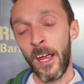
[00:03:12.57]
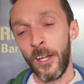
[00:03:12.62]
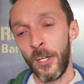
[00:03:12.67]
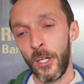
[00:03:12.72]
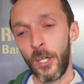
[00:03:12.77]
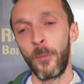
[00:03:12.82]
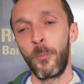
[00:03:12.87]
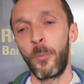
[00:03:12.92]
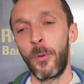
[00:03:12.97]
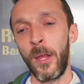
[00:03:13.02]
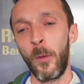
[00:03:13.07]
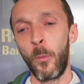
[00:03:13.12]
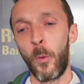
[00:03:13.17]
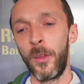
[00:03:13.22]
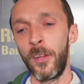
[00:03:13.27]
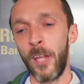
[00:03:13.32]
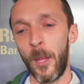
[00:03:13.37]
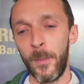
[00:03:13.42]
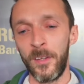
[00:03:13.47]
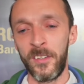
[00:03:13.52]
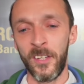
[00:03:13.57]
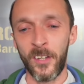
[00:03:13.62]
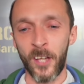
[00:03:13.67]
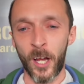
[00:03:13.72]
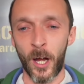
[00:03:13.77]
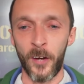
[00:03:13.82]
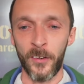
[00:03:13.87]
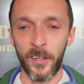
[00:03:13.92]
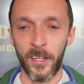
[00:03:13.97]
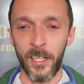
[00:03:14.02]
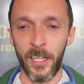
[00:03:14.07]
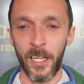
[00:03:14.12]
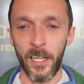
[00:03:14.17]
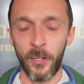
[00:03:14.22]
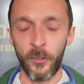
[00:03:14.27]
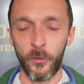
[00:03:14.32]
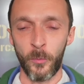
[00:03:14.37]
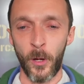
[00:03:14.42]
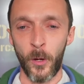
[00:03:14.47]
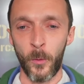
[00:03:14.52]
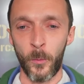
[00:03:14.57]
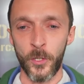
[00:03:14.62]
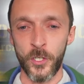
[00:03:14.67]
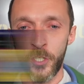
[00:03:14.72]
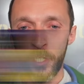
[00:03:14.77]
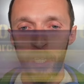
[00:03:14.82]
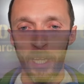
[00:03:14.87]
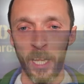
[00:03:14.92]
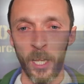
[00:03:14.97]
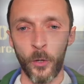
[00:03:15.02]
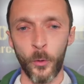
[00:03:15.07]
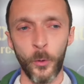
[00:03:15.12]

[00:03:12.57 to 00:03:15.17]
You can play one limited card in here as well once you get